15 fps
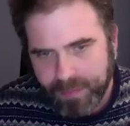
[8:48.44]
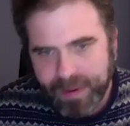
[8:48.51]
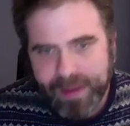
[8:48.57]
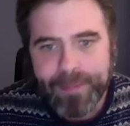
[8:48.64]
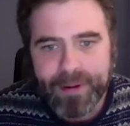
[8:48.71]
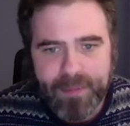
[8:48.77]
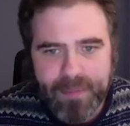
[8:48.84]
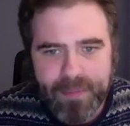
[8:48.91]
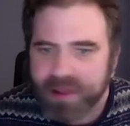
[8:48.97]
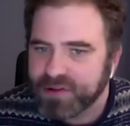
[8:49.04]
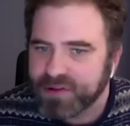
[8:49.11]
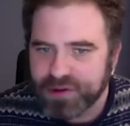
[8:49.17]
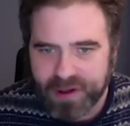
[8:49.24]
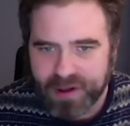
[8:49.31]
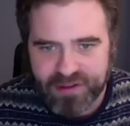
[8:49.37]
People appeal
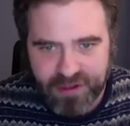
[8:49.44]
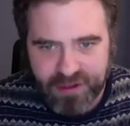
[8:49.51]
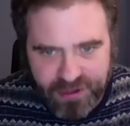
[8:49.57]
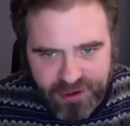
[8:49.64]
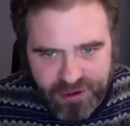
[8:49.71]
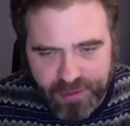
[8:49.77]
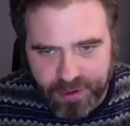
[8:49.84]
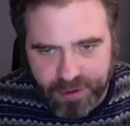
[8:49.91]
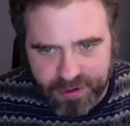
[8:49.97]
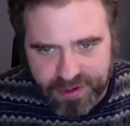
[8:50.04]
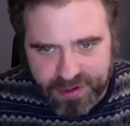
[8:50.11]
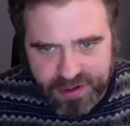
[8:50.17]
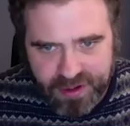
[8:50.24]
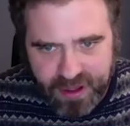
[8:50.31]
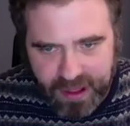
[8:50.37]
to as
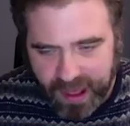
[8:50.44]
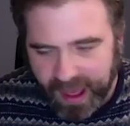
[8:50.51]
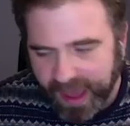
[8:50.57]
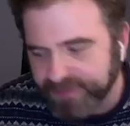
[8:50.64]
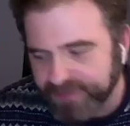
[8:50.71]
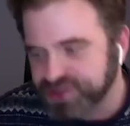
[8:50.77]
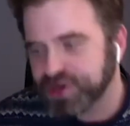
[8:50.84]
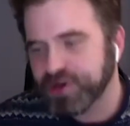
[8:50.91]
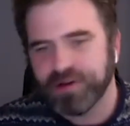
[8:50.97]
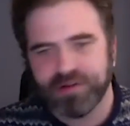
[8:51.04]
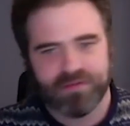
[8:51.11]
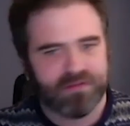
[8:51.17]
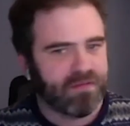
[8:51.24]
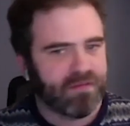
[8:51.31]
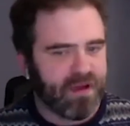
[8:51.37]
consumers, I've
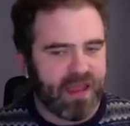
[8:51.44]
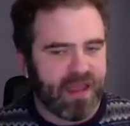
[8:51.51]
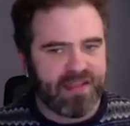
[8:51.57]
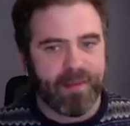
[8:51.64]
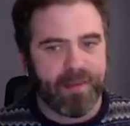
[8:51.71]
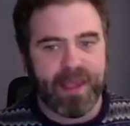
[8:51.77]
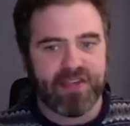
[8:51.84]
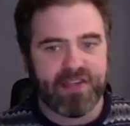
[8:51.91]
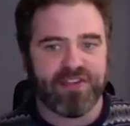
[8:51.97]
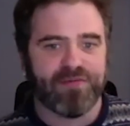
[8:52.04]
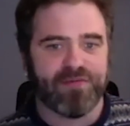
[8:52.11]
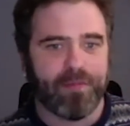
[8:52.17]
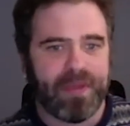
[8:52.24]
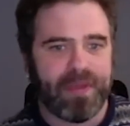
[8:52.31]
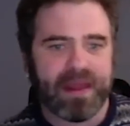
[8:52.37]
shown in some cases
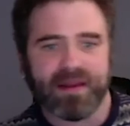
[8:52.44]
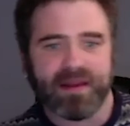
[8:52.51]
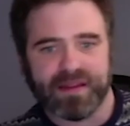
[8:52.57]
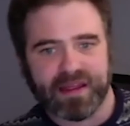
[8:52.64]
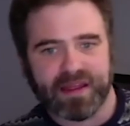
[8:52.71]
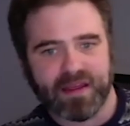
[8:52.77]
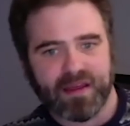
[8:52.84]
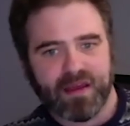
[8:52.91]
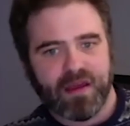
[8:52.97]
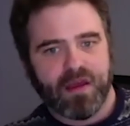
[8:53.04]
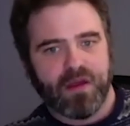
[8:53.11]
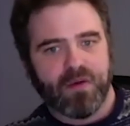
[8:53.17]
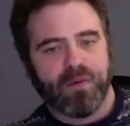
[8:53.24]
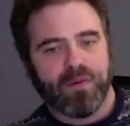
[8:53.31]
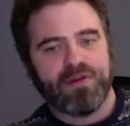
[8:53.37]
repeatedly.
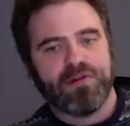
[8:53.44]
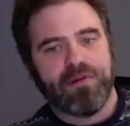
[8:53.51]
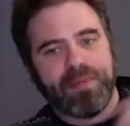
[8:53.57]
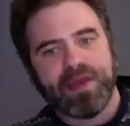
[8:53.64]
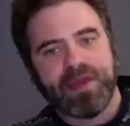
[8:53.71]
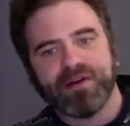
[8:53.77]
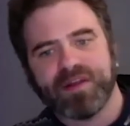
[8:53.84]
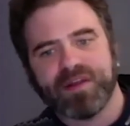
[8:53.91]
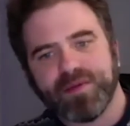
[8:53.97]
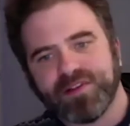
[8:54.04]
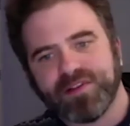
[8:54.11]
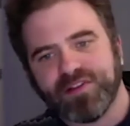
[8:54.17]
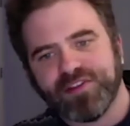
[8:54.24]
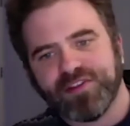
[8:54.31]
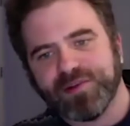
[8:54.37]
When you appeal to them as
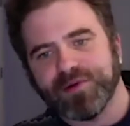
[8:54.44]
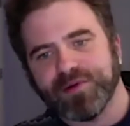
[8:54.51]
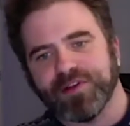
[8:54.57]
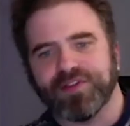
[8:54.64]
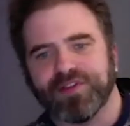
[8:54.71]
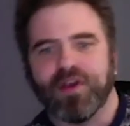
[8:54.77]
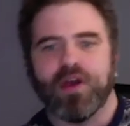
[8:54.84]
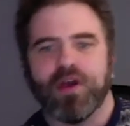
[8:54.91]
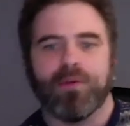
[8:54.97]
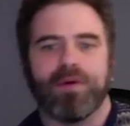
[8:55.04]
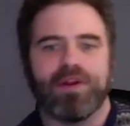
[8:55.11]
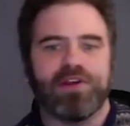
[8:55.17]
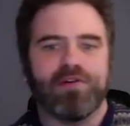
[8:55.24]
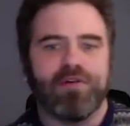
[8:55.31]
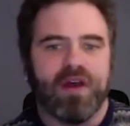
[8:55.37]
consumers,
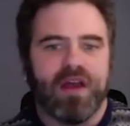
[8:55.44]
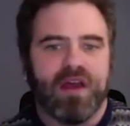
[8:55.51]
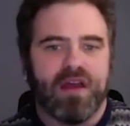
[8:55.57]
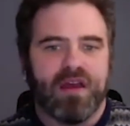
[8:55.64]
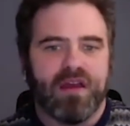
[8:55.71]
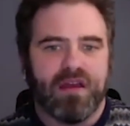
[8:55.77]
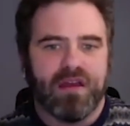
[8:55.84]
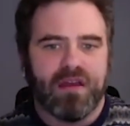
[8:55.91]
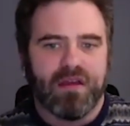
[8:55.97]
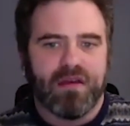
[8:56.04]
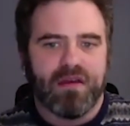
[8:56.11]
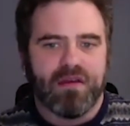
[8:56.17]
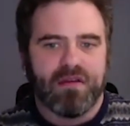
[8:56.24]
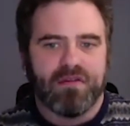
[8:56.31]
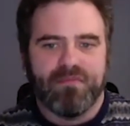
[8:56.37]
when you
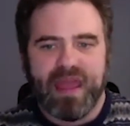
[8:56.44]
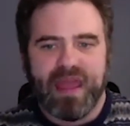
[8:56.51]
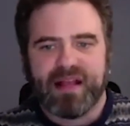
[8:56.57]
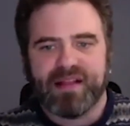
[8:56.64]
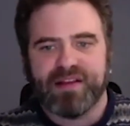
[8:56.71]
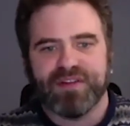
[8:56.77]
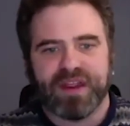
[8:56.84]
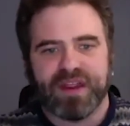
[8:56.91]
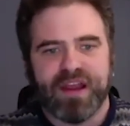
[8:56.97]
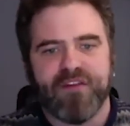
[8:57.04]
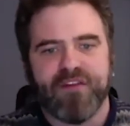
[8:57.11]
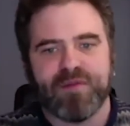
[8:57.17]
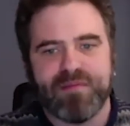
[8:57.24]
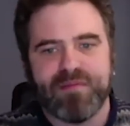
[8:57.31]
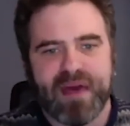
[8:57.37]
make clear that
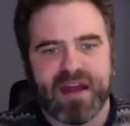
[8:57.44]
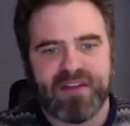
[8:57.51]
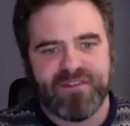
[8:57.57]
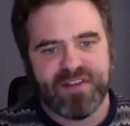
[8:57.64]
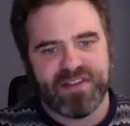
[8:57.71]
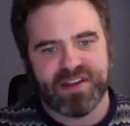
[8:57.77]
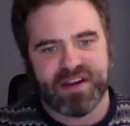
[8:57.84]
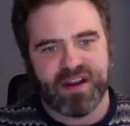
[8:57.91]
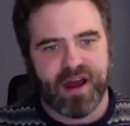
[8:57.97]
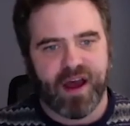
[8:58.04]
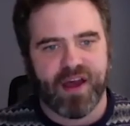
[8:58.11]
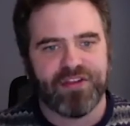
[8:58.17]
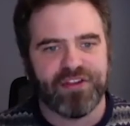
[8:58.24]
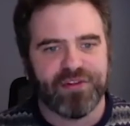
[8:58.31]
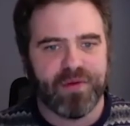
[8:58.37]
government benefits and
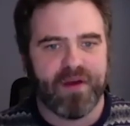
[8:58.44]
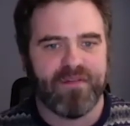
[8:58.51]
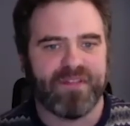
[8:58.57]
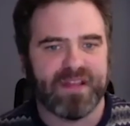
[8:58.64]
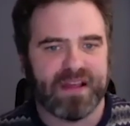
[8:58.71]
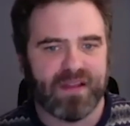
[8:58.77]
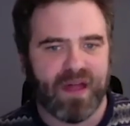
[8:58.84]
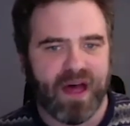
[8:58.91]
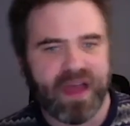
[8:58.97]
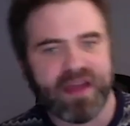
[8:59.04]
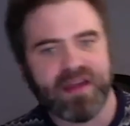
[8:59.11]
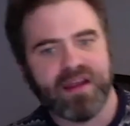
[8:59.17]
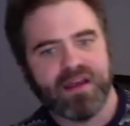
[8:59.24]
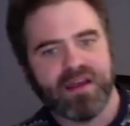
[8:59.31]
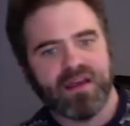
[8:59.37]
costs are roughly
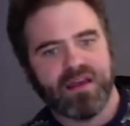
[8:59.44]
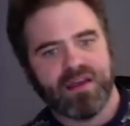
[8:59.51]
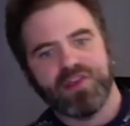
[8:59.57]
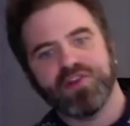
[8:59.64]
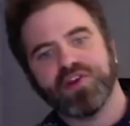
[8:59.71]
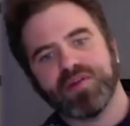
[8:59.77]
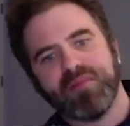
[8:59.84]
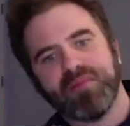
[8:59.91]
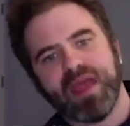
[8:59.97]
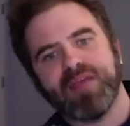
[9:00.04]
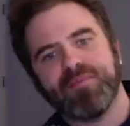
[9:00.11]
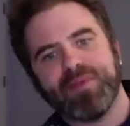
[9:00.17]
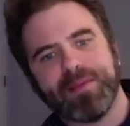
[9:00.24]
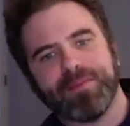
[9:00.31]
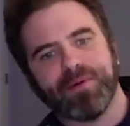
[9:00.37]
aligned, you can
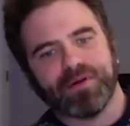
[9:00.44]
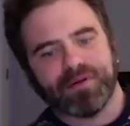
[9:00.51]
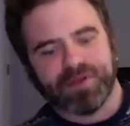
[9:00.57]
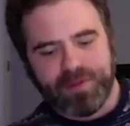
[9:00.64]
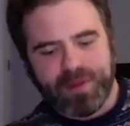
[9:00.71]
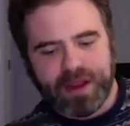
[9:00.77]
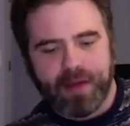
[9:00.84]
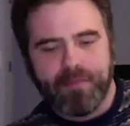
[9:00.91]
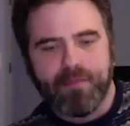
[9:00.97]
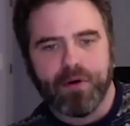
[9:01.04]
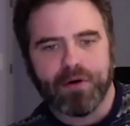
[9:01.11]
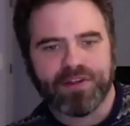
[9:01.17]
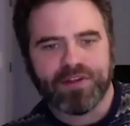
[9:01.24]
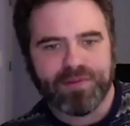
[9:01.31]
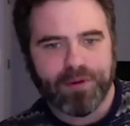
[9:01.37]
make people to become
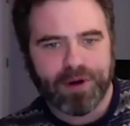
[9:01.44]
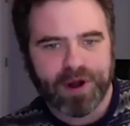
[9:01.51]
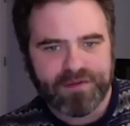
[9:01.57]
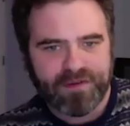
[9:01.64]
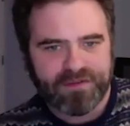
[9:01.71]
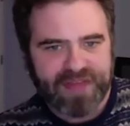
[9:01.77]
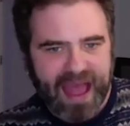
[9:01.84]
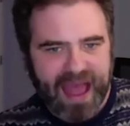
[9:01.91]
more supportive of